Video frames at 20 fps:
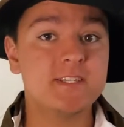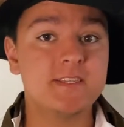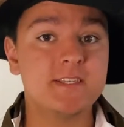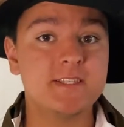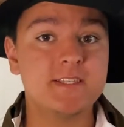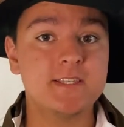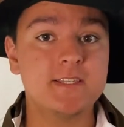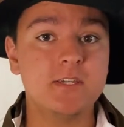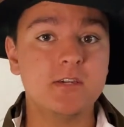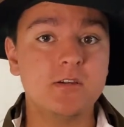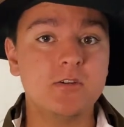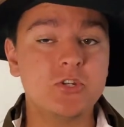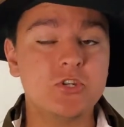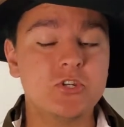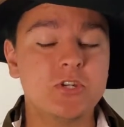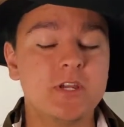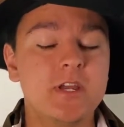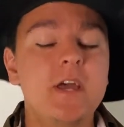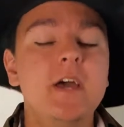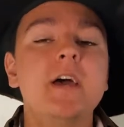this is
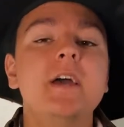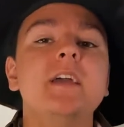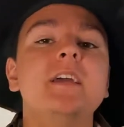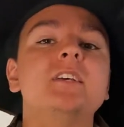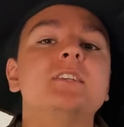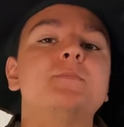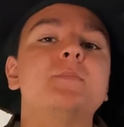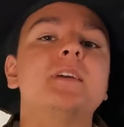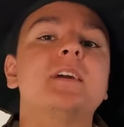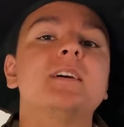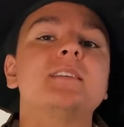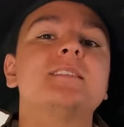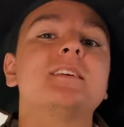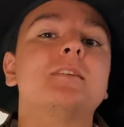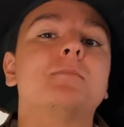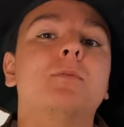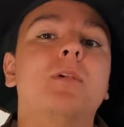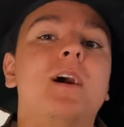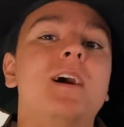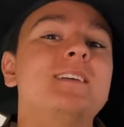huge is because it
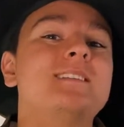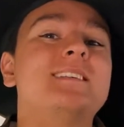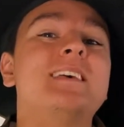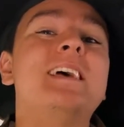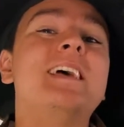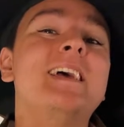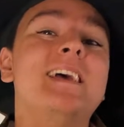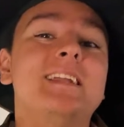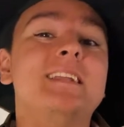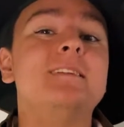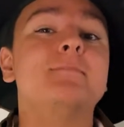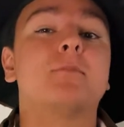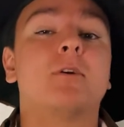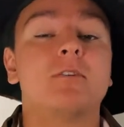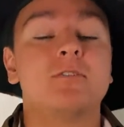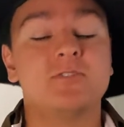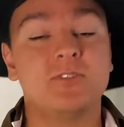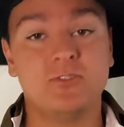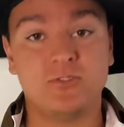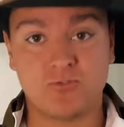applies to any
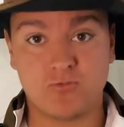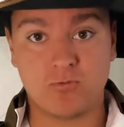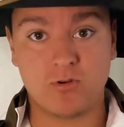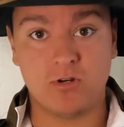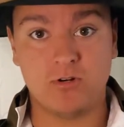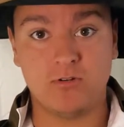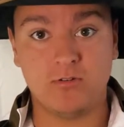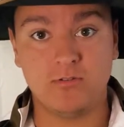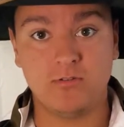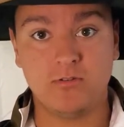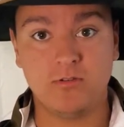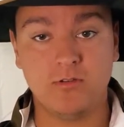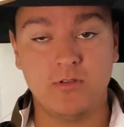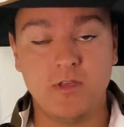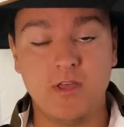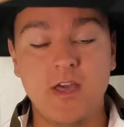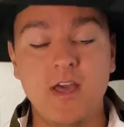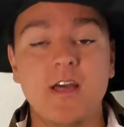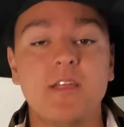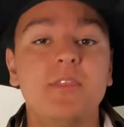person's roll.
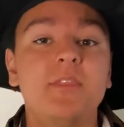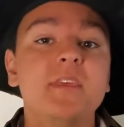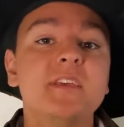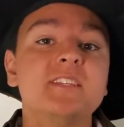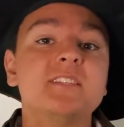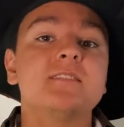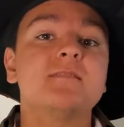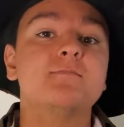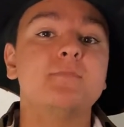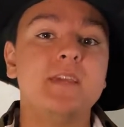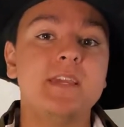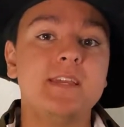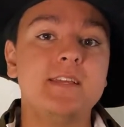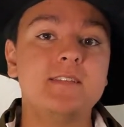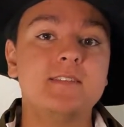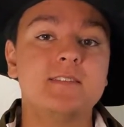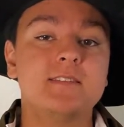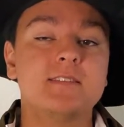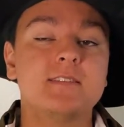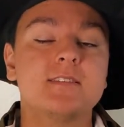This
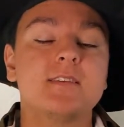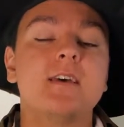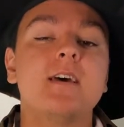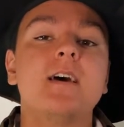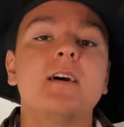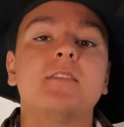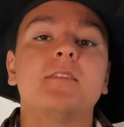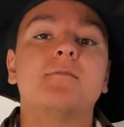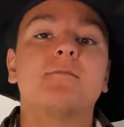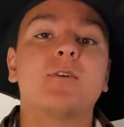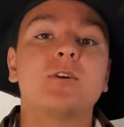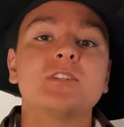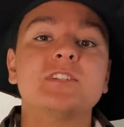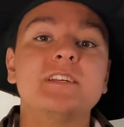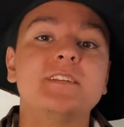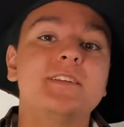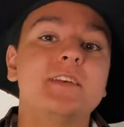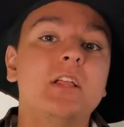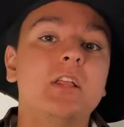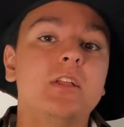means the
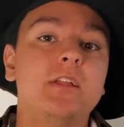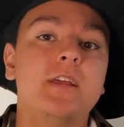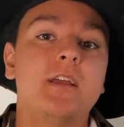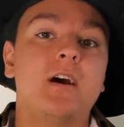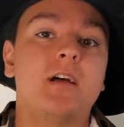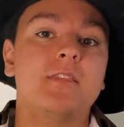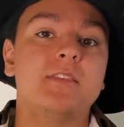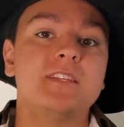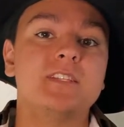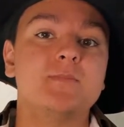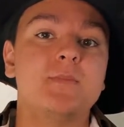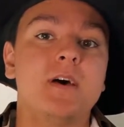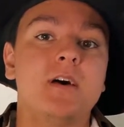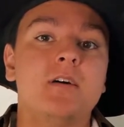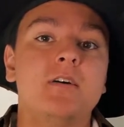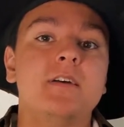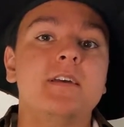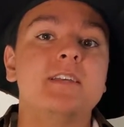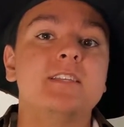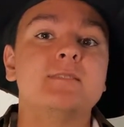versatility on this
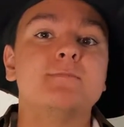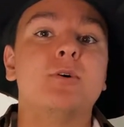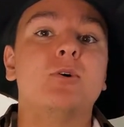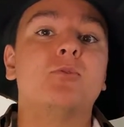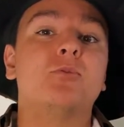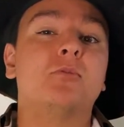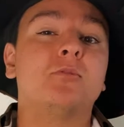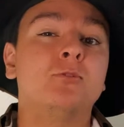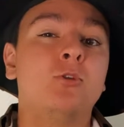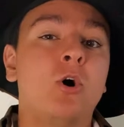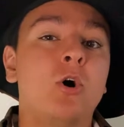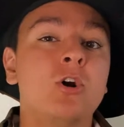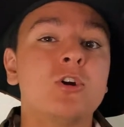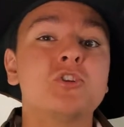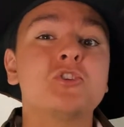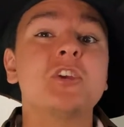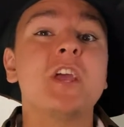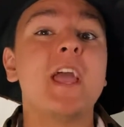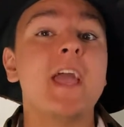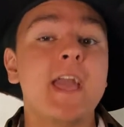spell is both
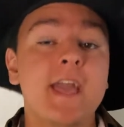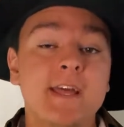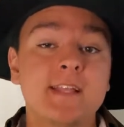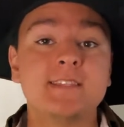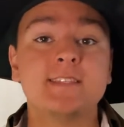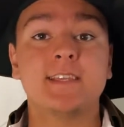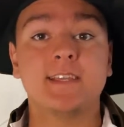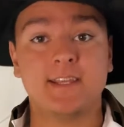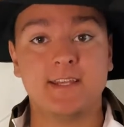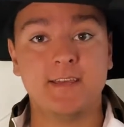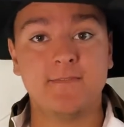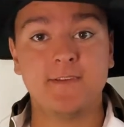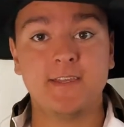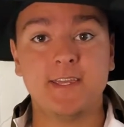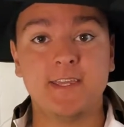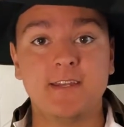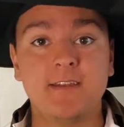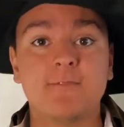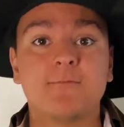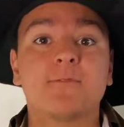large and
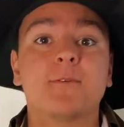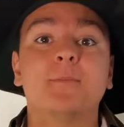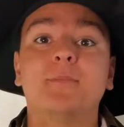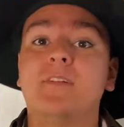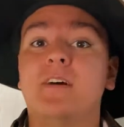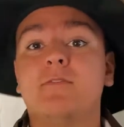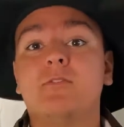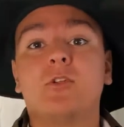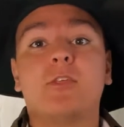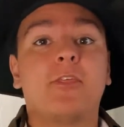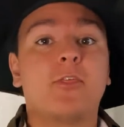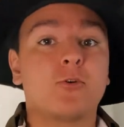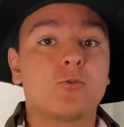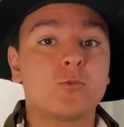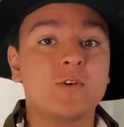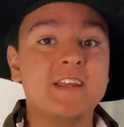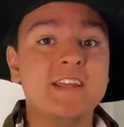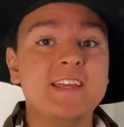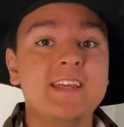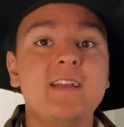significant from level
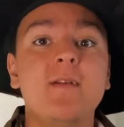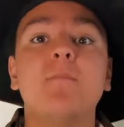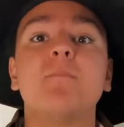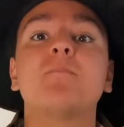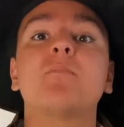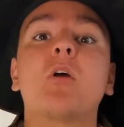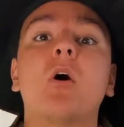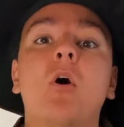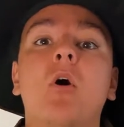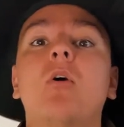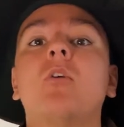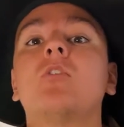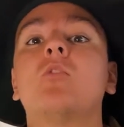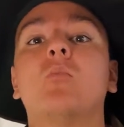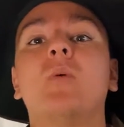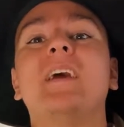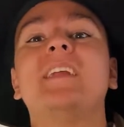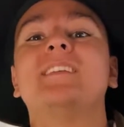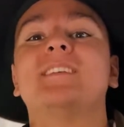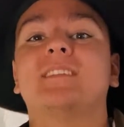3 all the
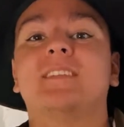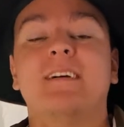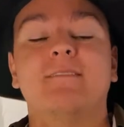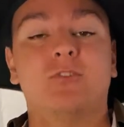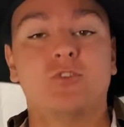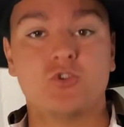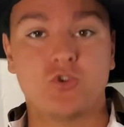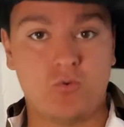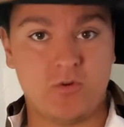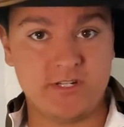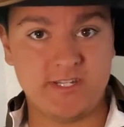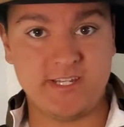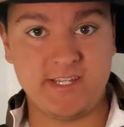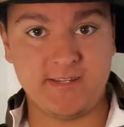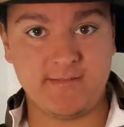way to level 20,